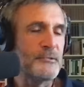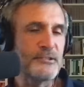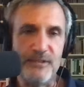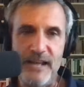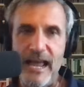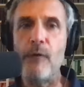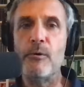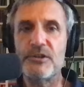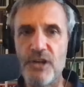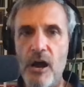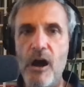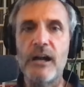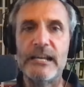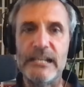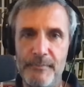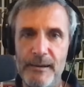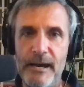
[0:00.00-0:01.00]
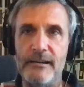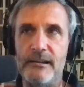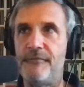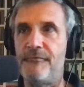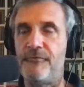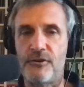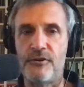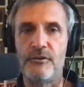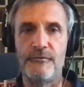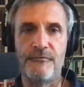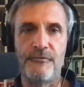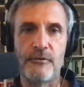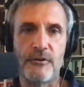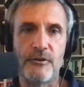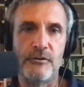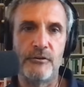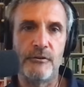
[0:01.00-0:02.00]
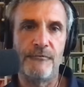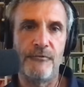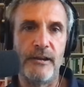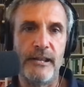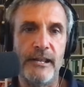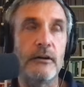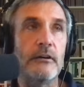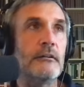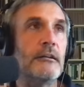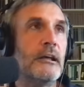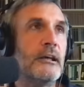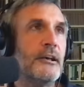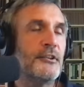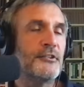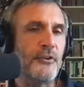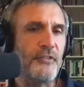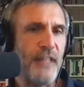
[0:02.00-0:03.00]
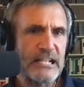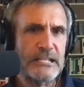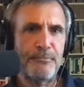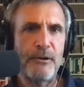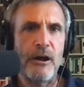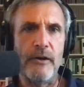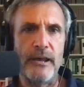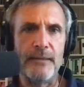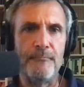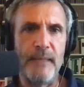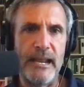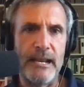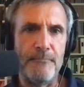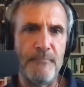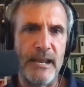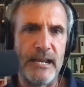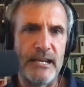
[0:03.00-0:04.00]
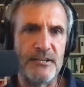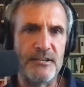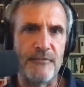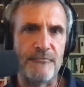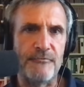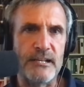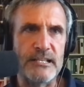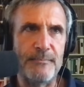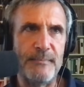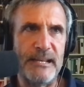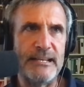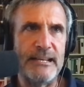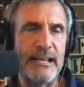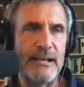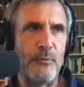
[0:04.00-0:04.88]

Um, so now we're talking about it for good, for good or for ill. So that's probably made, made a difference.